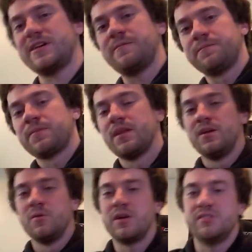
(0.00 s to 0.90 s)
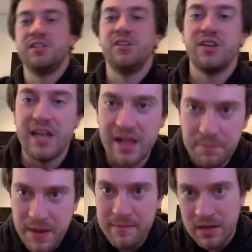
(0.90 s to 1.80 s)
So we're not really looking to
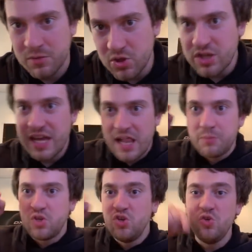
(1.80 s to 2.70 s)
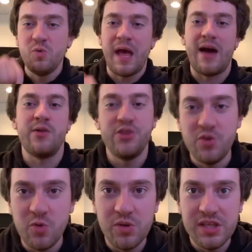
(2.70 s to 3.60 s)
help them out. We're looking to help you out.
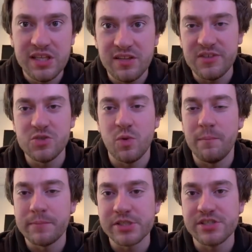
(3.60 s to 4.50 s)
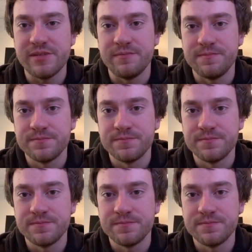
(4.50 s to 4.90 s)
You, the individual person.